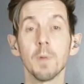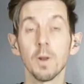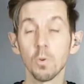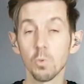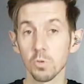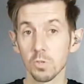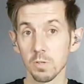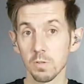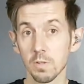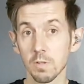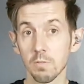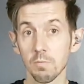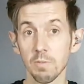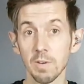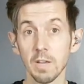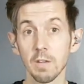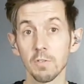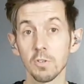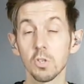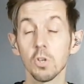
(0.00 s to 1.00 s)
And also the
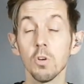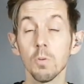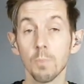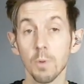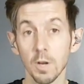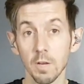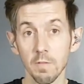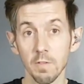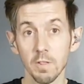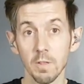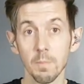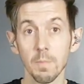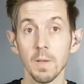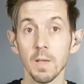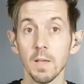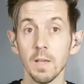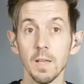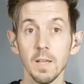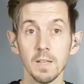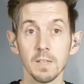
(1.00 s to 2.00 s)
302 polyrhythm
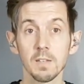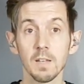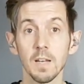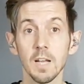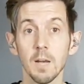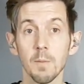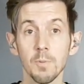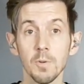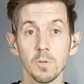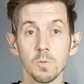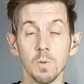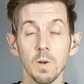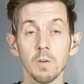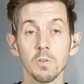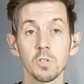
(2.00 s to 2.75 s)
is going to help you as well.